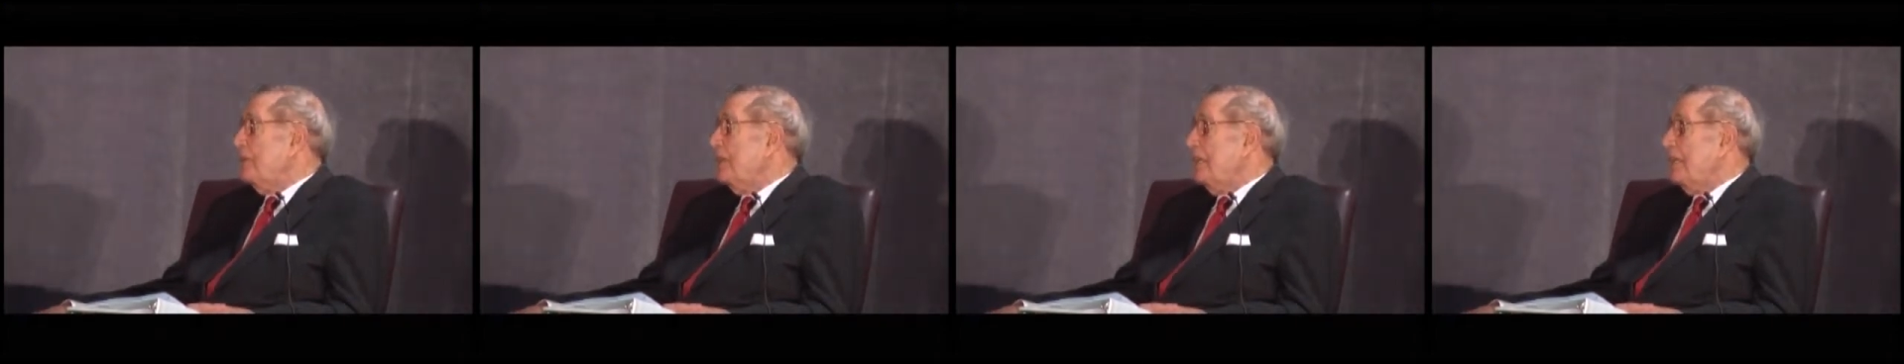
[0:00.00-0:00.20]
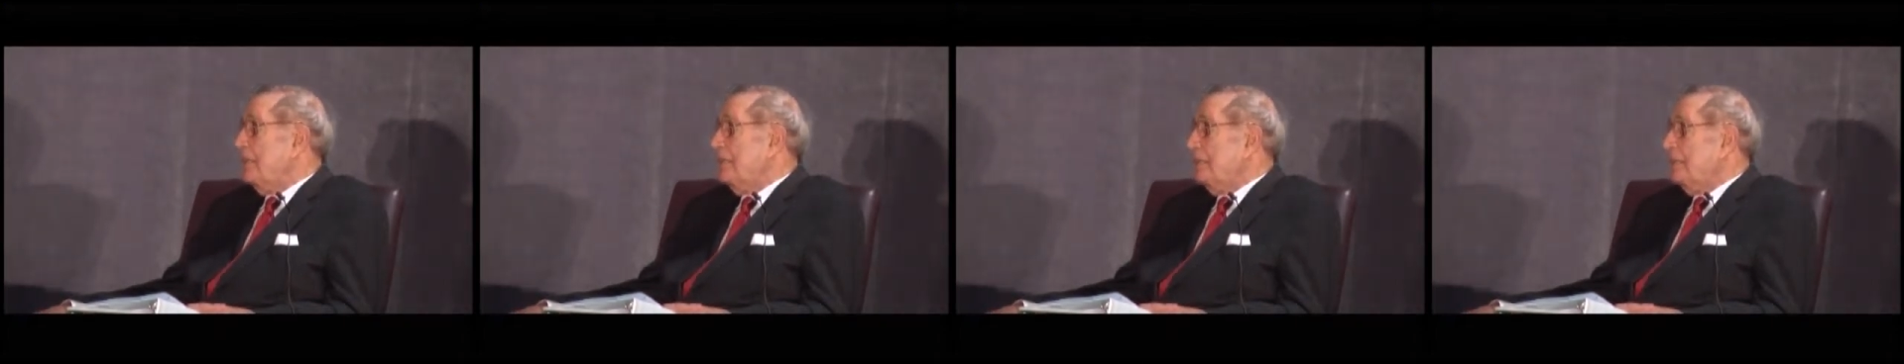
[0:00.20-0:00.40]

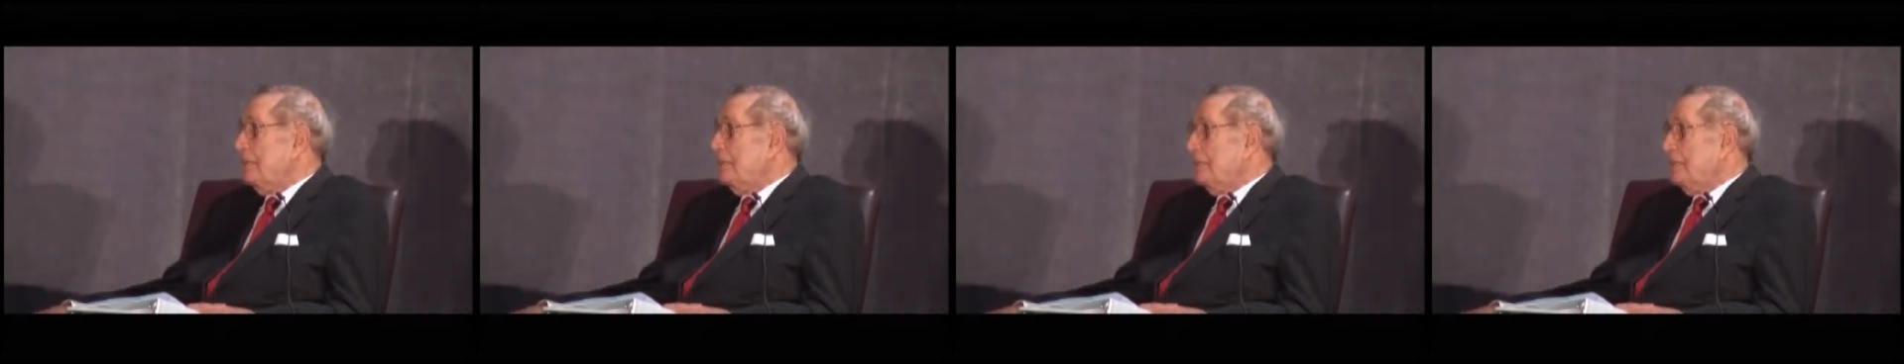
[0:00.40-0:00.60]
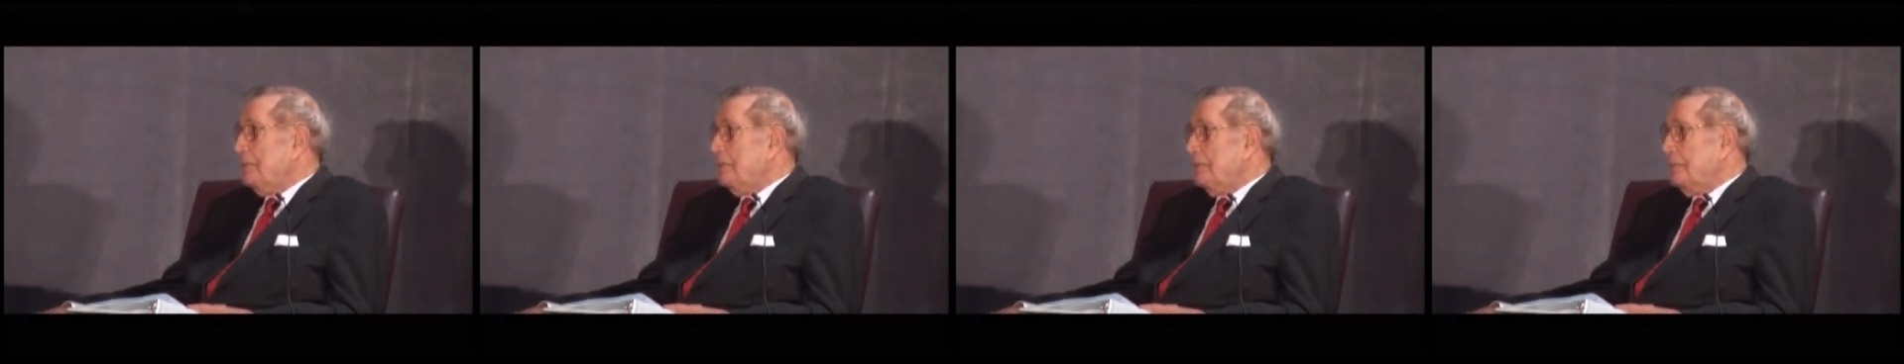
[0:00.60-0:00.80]
take
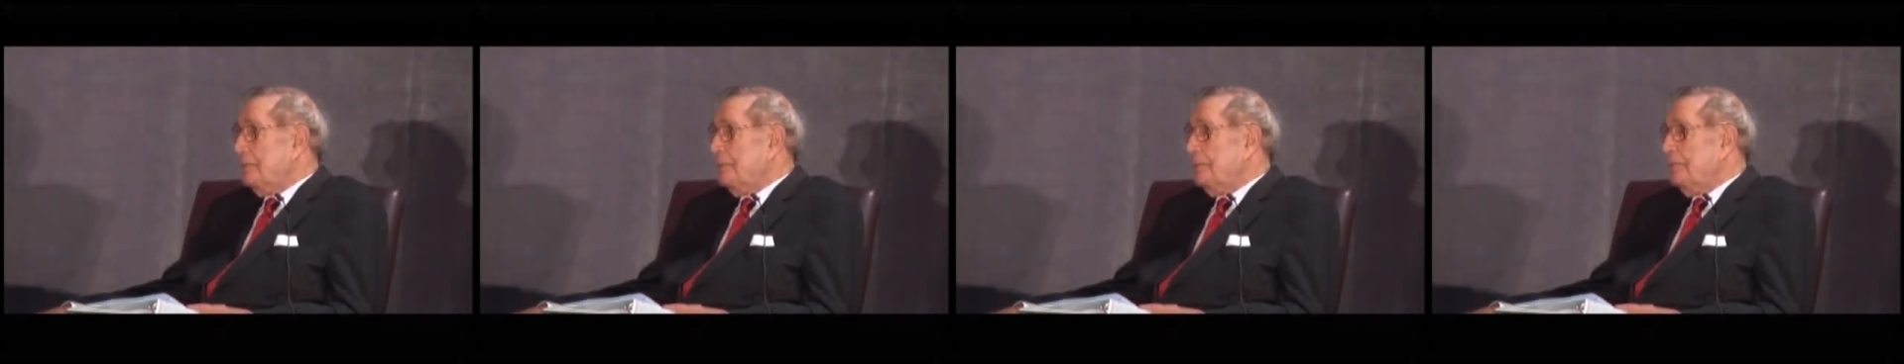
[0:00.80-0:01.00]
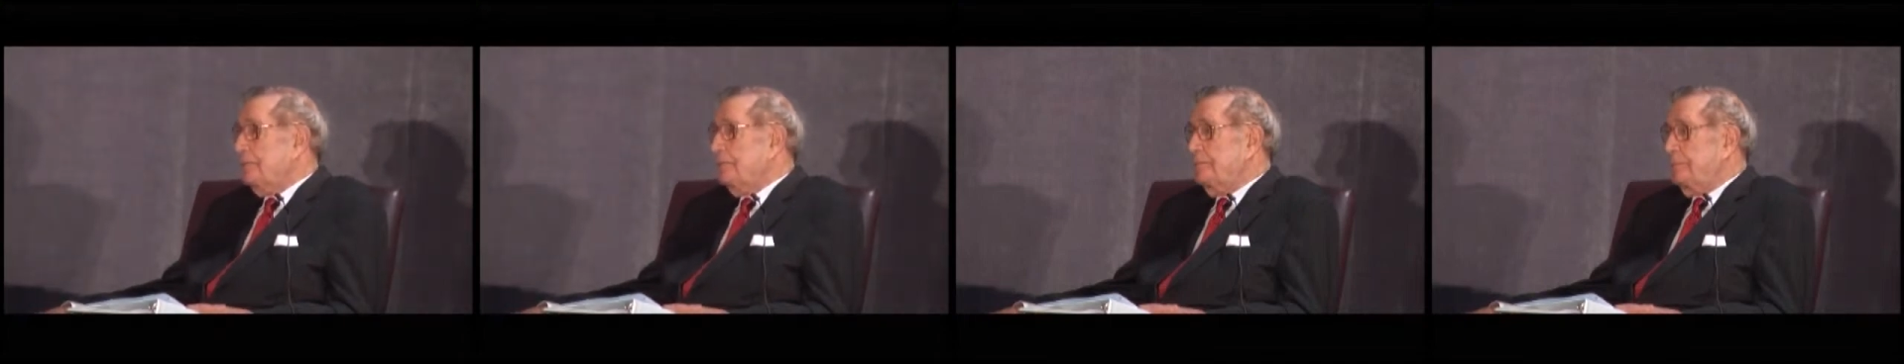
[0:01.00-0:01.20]

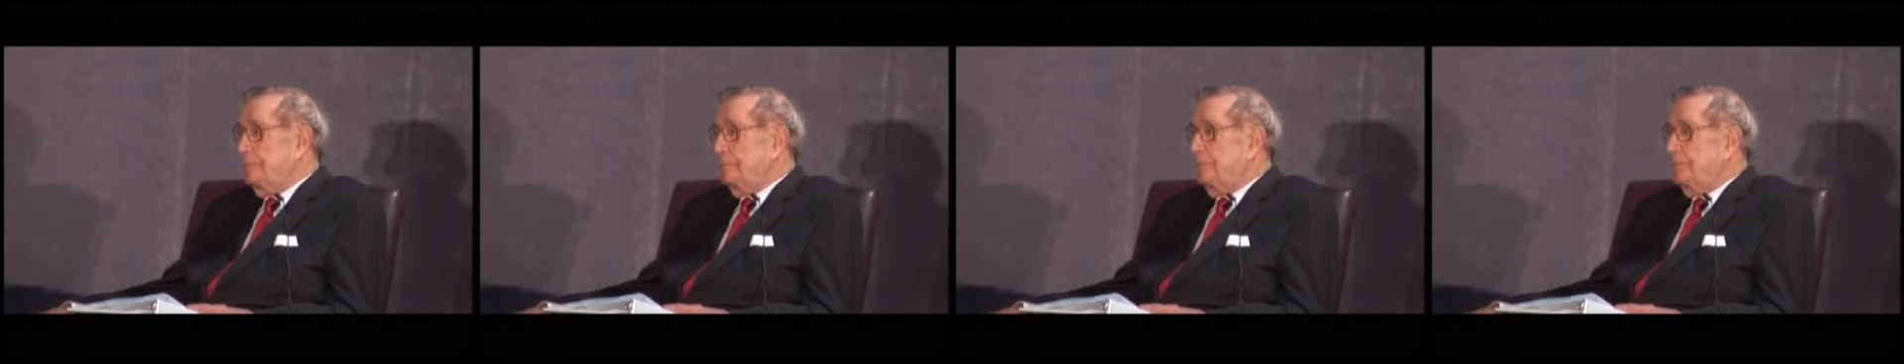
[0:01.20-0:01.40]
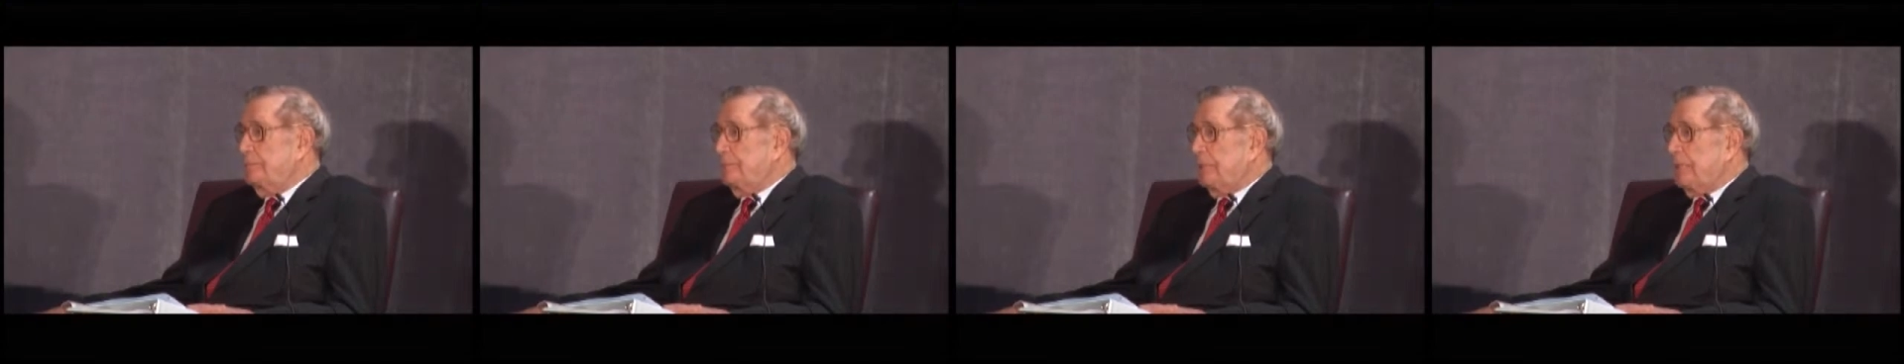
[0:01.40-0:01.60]

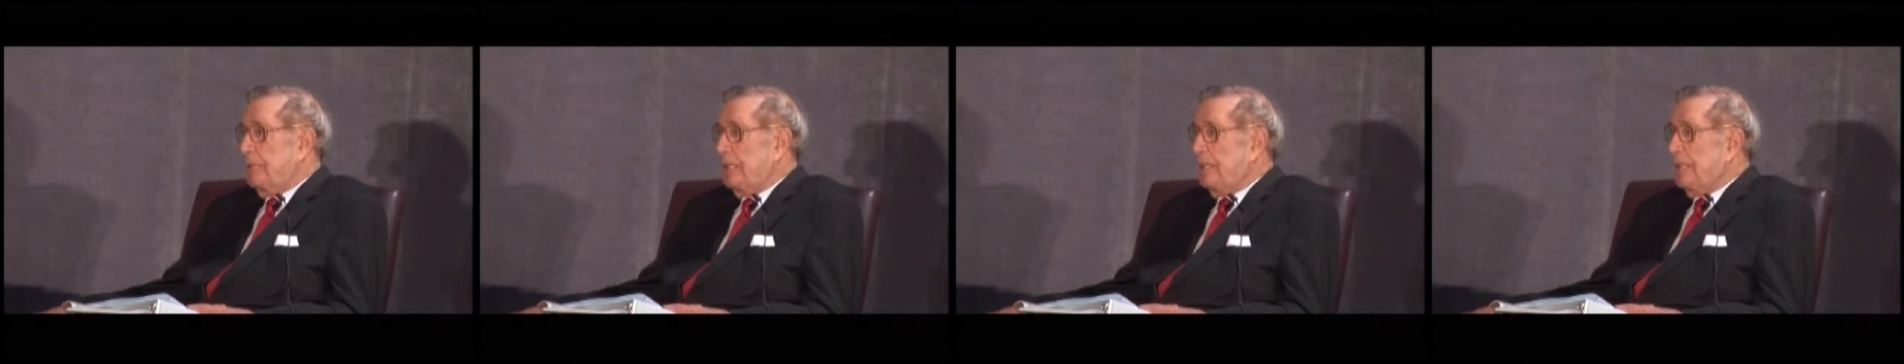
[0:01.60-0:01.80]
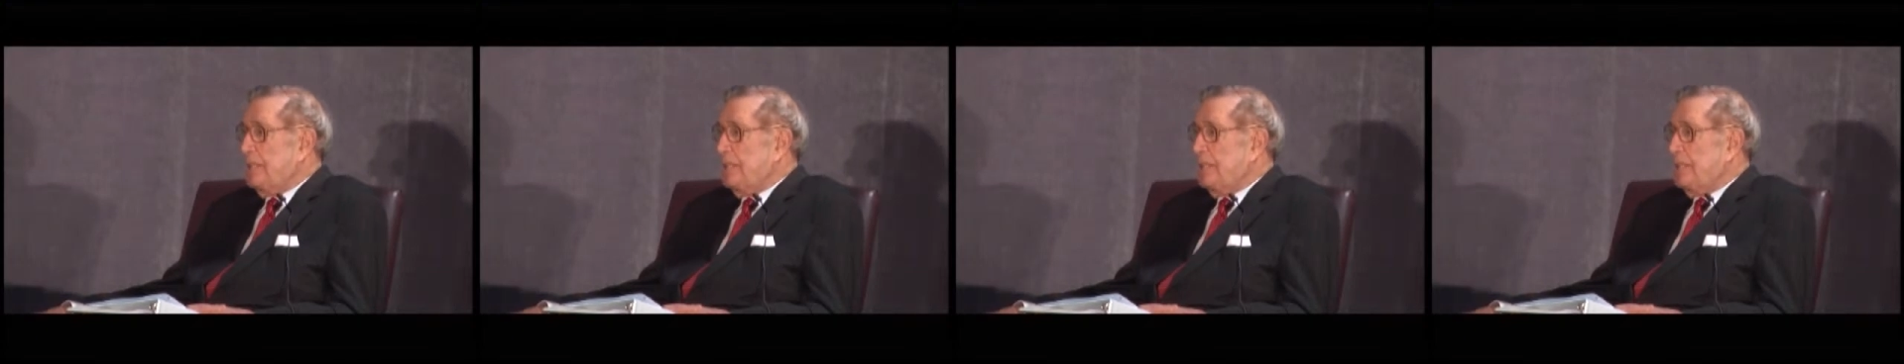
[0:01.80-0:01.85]
at